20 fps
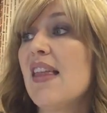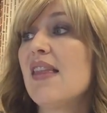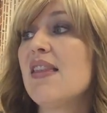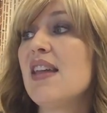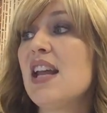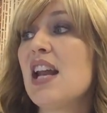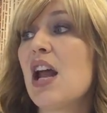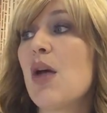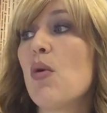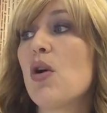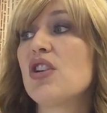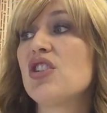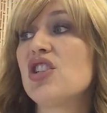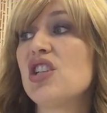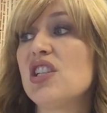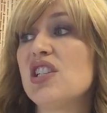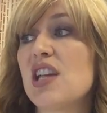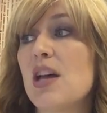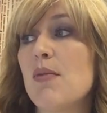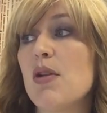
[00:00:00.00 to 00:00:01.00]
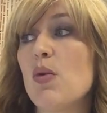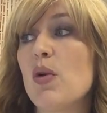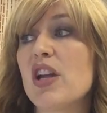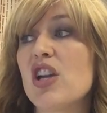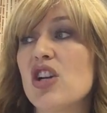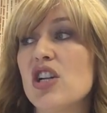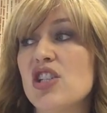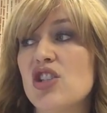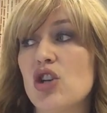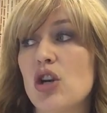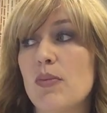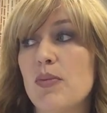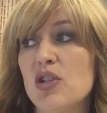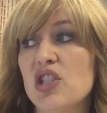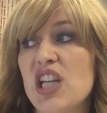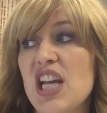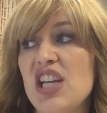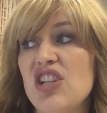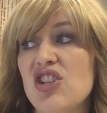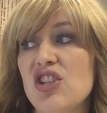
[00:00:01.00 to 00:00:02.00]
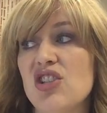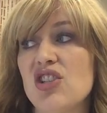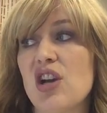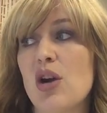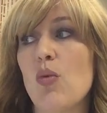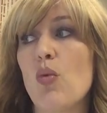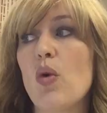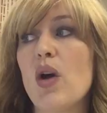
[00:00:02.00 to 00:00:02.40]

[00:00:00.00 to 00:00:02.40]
Then I want you to tell me what your interpretations are.